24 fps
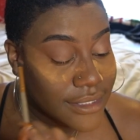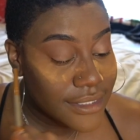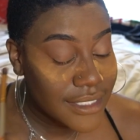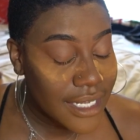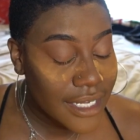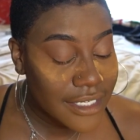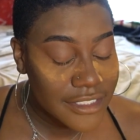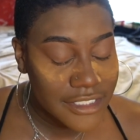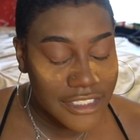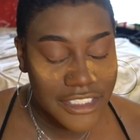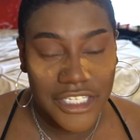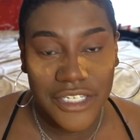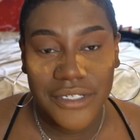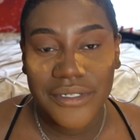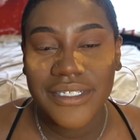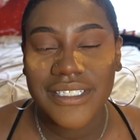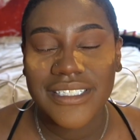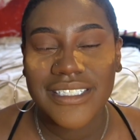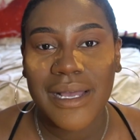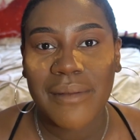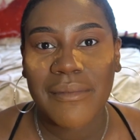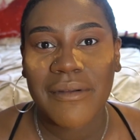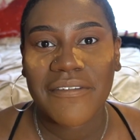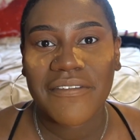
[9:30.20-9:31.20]
sucks too
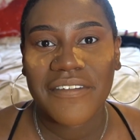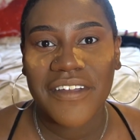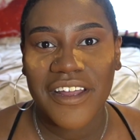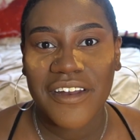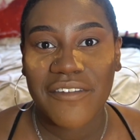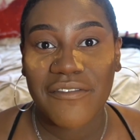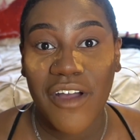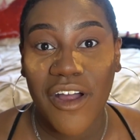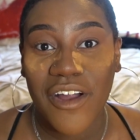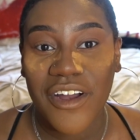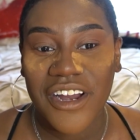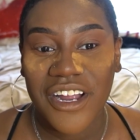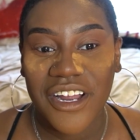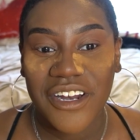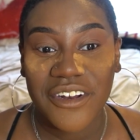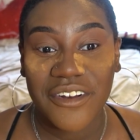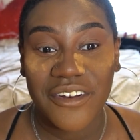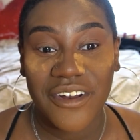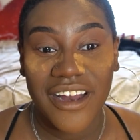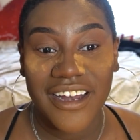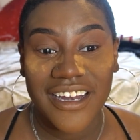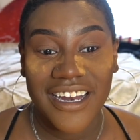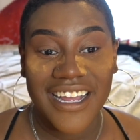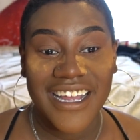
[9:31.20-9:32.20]
because I'm a fan of Ariana
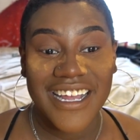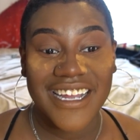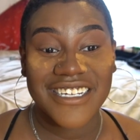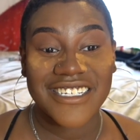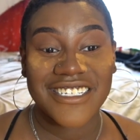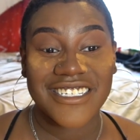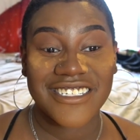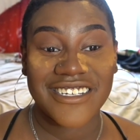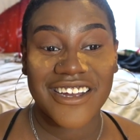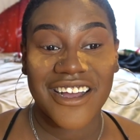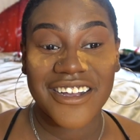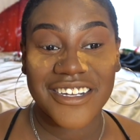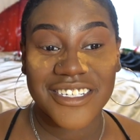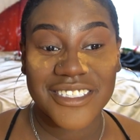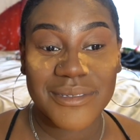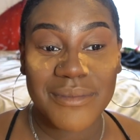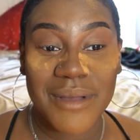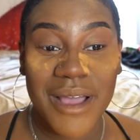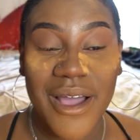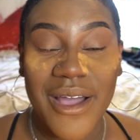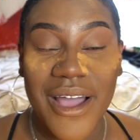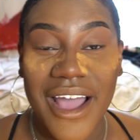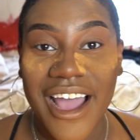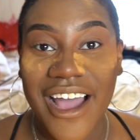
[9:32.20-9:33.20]
Grande, and she talks
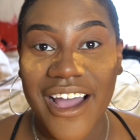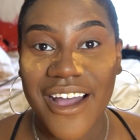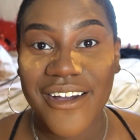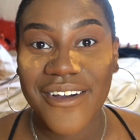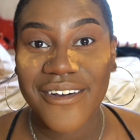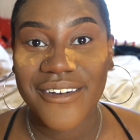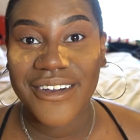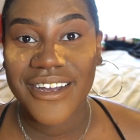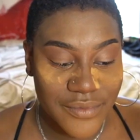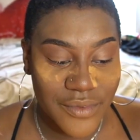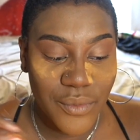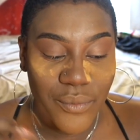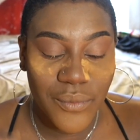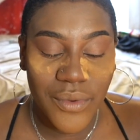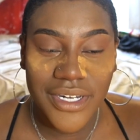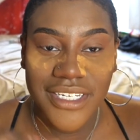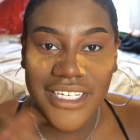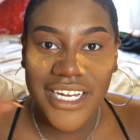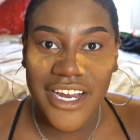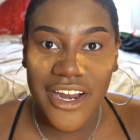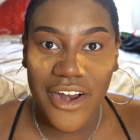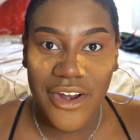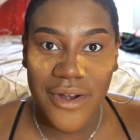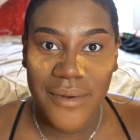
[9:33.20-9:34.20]
about how one
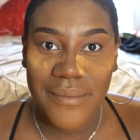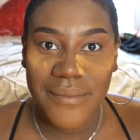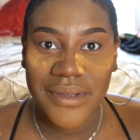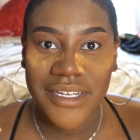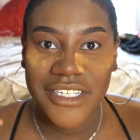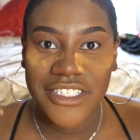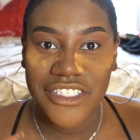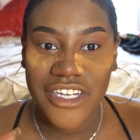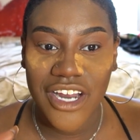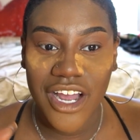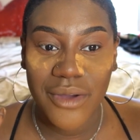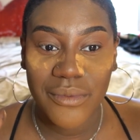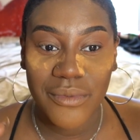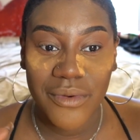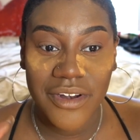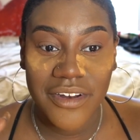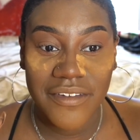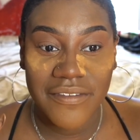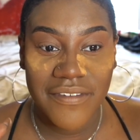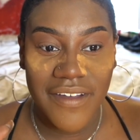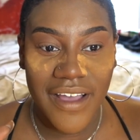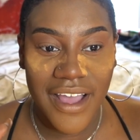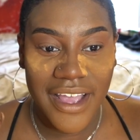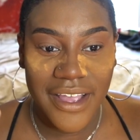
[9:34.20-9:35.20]
day her and Big Sean were in
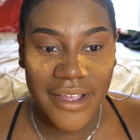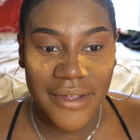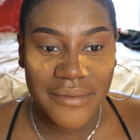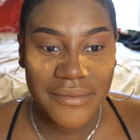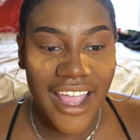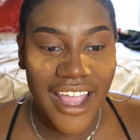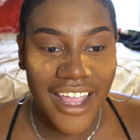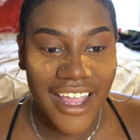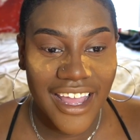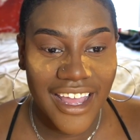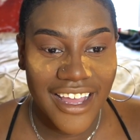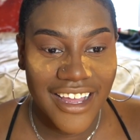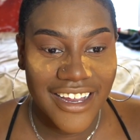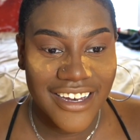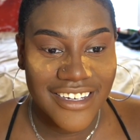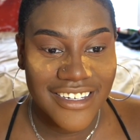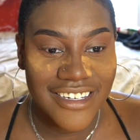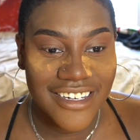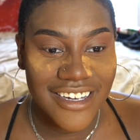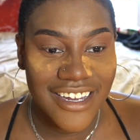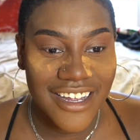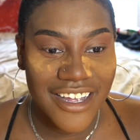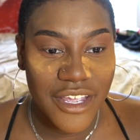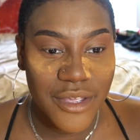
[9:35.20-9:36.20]
a fight
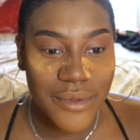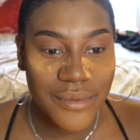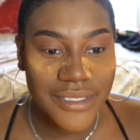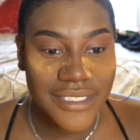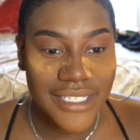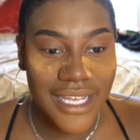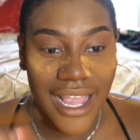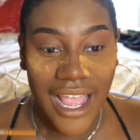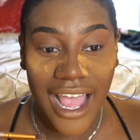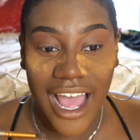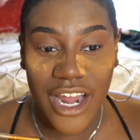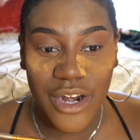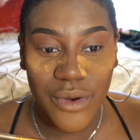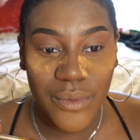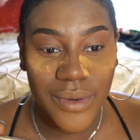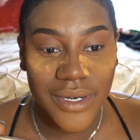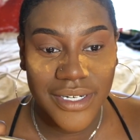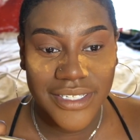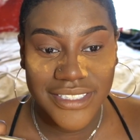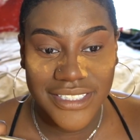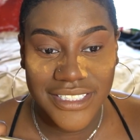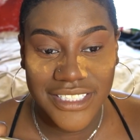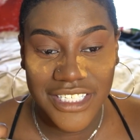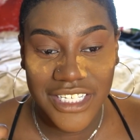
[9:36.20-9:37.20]
and he was like, I don't
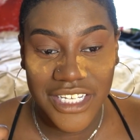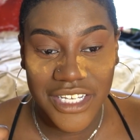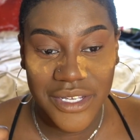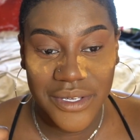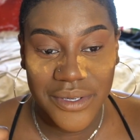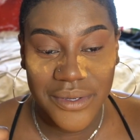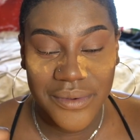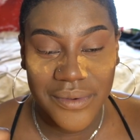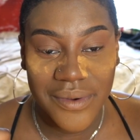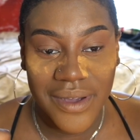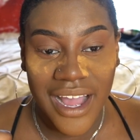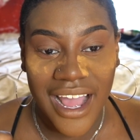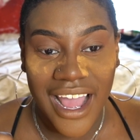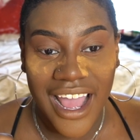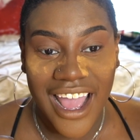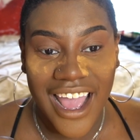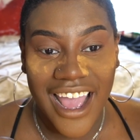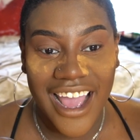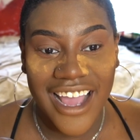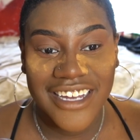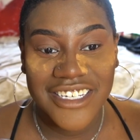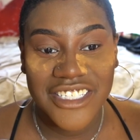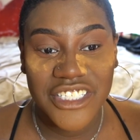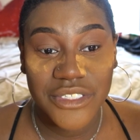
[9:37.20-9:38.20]
want to see you,
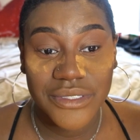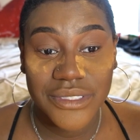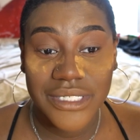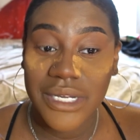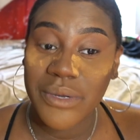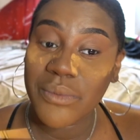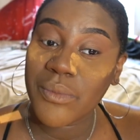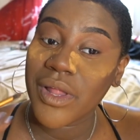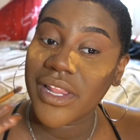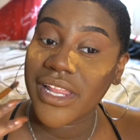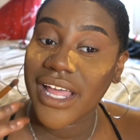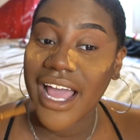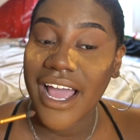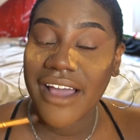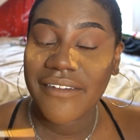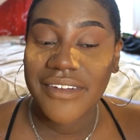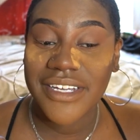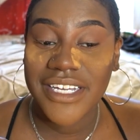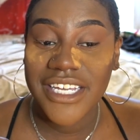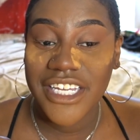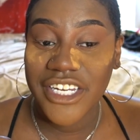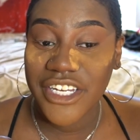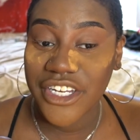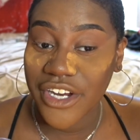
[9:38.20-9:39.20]
and she was like, well, I have
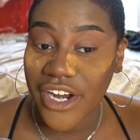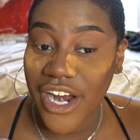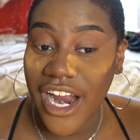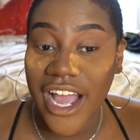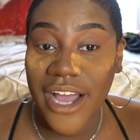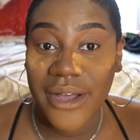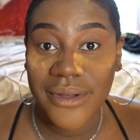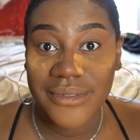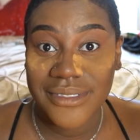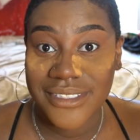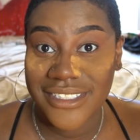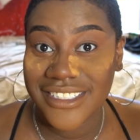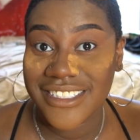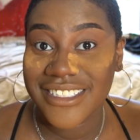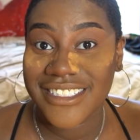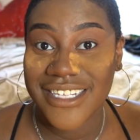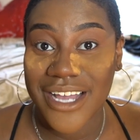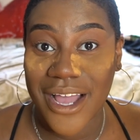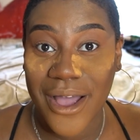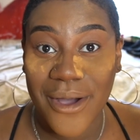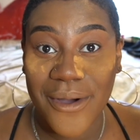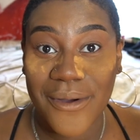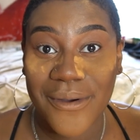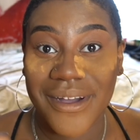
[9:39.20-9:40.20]
a key to your house,
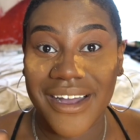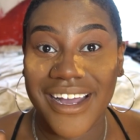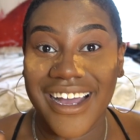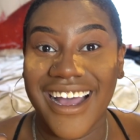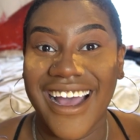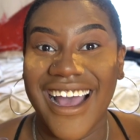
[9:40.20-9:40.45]
so